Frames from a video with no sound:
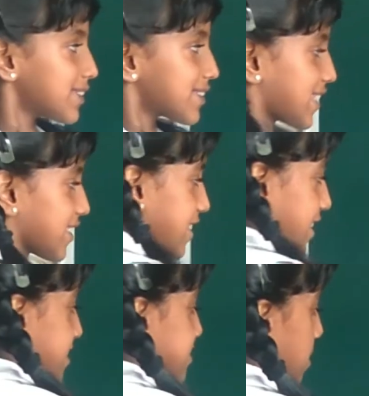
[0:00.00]
let us take the
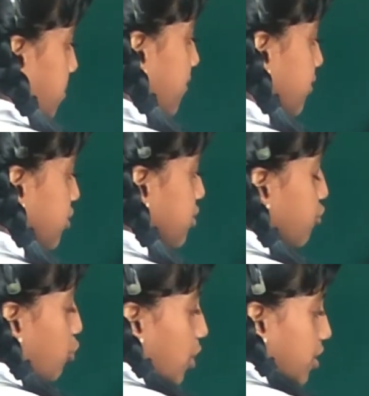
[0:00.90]
next number, which is
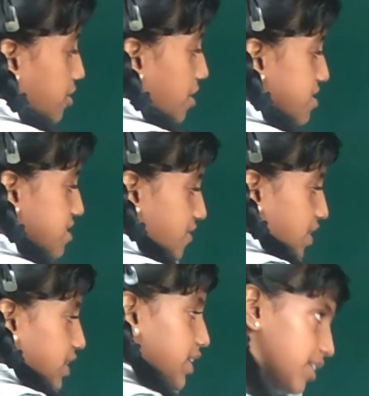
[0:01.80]

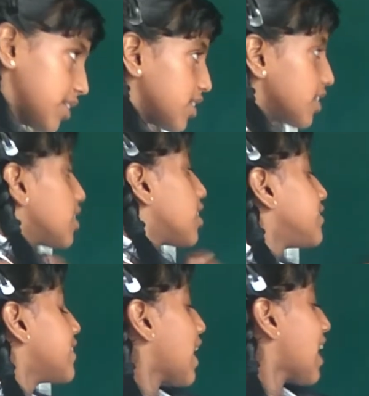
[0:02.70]
417.
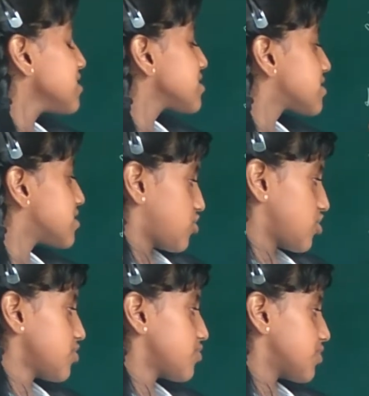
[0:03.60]
The last
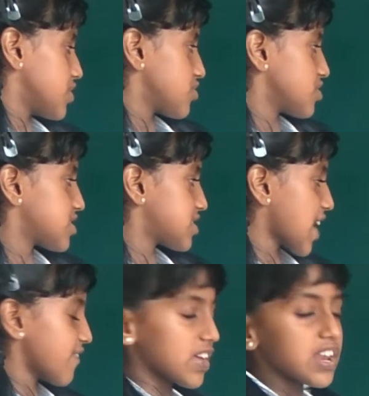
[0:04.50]
digit, which is
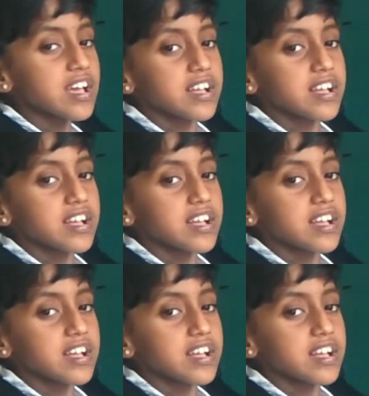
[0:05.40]
7,